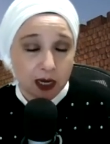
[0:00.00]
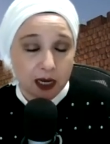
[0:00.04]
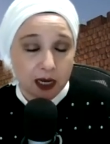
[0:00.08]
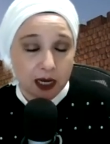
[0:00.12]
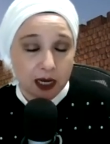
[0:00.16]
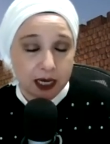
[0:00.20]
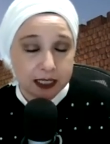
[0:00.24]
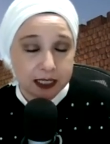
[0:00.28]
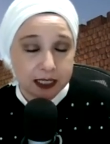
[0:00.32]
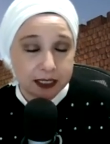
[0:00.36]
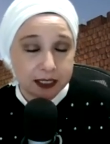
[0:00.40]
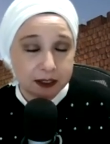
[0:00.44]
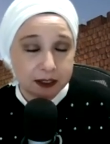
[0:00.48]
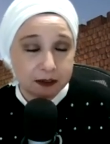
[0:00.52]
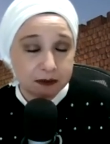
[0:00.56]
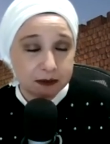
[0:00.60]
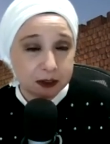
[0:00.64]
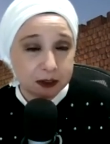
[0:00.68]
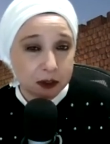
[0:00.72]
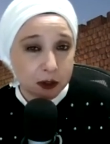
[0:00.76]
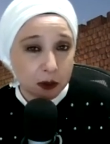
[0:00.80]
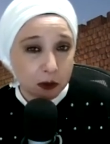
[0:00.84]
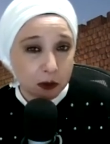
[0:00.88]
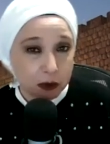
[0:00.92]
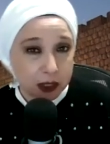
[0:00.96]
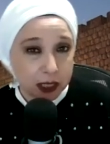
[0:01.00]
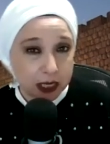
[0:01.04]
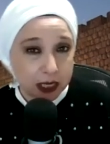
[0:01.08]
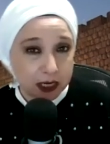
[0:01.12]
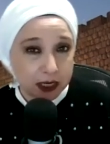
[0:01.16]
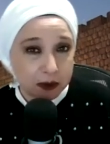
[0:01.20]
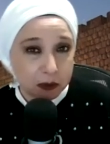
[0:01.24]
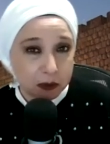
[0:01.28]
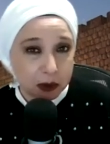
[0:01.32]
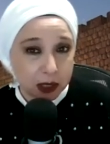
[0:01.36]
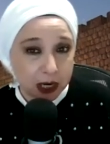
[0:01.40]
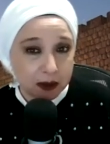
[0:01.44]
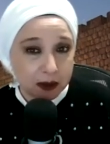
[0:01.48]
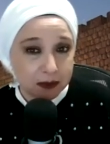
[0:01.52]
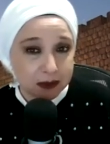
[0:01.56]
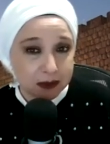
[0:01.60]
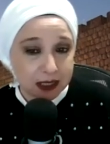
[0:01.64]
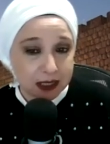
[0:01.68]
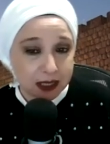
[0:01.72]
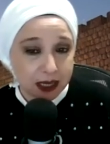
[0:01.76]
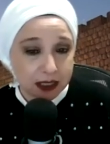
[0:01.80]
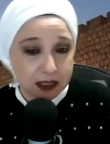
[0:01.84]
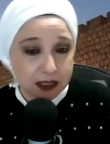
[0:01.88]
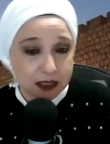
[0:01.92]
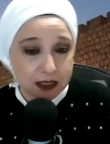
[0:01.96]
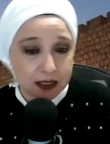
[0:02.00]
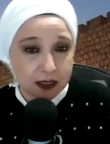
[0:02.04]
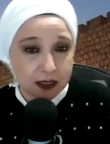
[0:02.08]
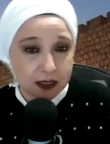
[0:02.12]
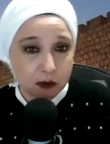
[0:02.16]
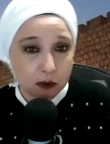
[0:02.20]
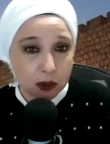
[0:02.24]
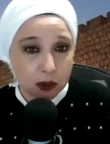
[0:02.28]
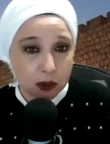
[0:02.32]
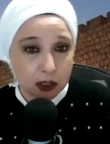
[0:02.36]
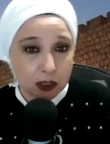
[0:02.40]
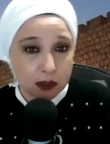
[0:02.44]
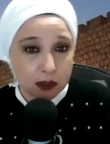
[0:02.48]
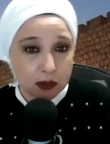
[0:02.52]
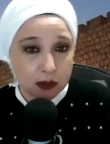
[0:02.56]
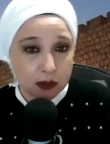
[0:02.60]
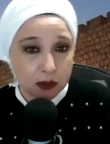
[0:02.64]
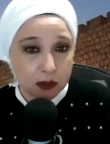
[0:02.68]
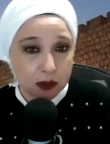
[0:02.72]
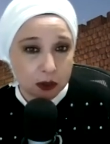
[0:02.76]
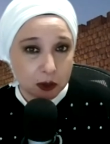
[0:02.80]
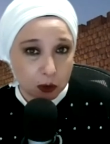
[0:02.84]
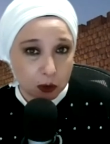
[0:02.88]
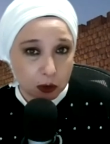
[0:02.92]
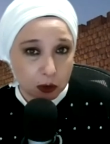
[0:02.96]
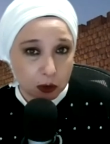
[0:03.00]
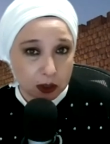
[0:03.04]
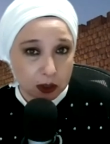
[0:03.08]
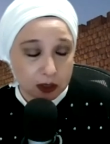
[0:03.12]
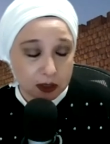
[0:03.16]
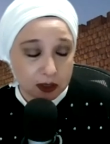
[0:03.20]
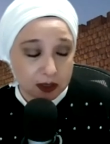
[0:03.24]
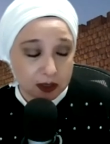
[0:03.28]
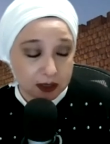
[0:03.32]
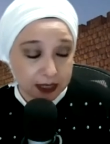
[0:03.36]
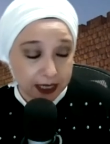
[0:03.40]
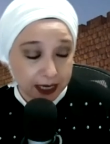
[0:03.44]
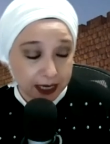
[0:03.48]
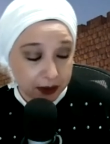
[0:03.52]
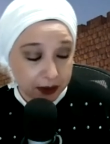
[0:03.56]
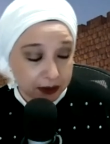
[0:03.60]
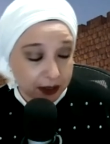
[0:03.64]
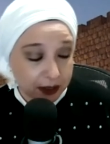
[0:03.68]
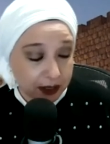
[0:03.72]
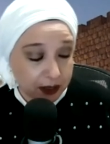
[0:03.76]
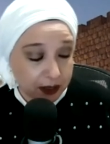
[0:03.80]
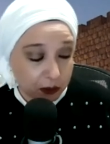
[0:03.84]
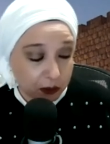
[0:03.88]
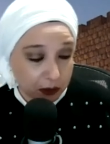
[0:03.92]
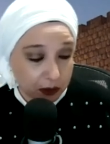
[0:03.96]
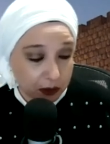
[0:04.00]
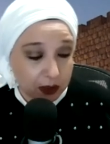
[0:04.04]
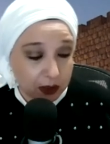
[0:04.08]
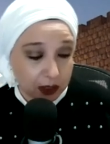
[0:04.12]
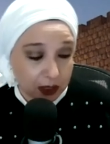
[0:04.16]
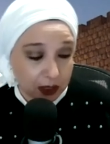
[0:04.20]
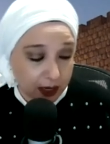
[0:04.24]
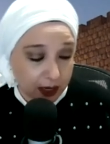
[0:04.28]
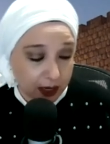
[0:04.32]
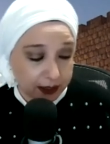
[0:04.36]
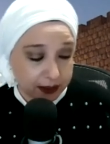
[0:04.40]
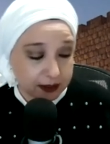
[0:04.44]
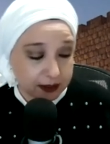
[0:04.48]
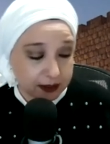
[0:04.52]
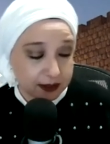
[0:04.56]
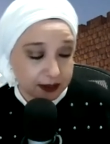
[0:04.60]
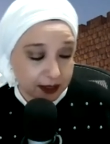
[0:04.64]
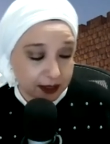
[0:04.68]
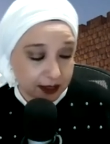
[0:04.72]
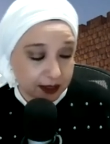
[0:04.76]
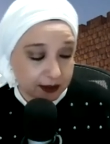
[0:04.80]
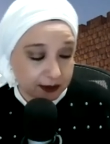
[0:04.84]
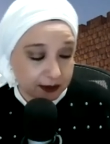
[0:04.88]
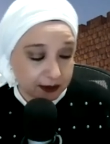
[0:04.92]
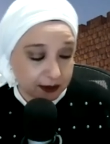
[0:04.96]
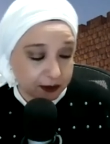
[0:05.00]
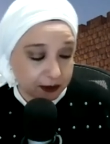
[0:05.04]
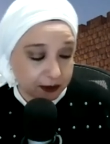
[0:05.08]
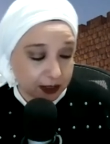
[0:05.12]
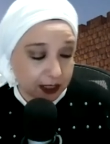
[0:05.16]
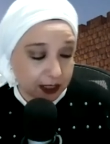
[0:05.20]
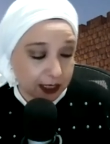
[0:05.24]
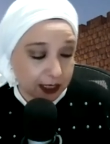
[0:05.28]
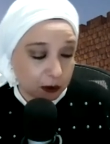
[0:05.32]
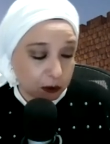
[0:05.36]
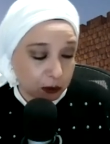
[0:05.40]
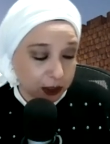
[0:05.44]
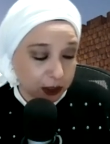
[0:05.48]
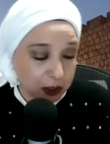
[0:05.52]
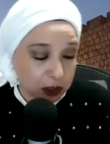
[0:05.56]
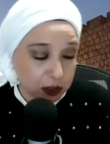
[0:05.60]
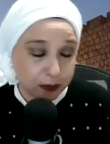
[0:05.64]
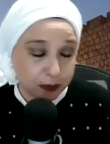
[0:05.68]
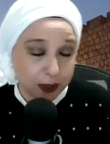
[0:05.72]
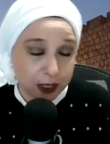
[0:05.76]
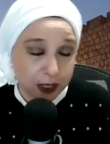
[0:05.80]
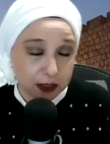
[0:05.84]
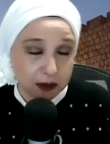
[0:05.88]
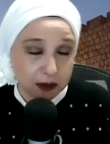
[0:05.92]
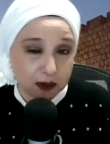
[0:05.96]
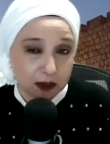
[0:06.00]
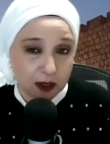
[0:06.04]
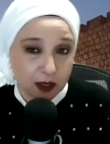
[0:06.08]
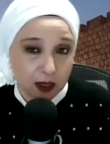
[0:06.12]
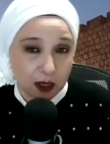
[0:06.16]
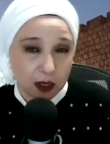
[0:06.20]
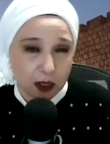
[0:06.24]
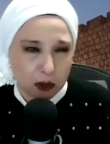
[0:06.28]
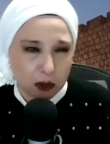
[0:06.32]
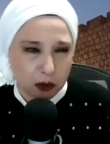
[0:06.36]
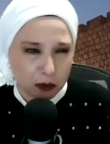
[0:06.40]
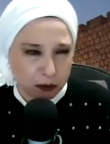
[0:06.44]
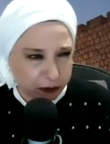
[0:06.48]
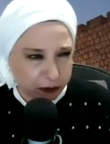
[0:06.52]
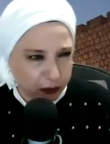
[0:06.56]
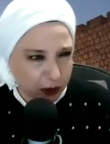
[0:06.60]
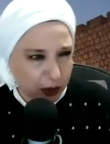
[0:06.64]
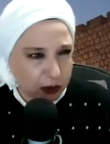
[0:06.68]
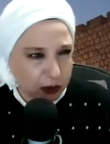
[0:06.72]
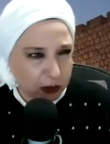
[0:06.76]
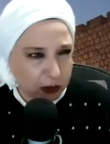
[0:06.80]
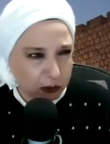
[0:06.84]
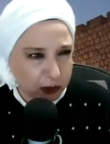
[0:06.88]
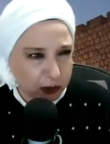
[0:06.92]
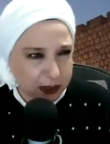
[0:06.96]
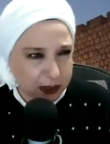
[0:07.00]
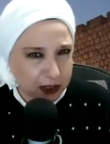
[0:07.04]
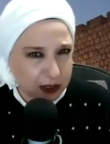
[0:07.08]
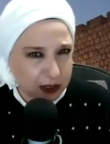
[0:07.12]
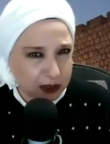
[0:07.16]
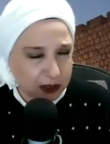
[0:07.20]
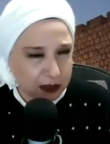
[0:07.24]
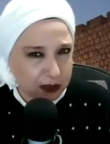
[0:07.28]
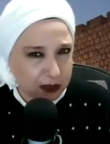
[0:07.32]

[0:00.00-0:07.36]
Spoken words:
I didn't even know that Abraham's legacy was yours. Now that I see that it's Leilui Nishmat, your father, was it?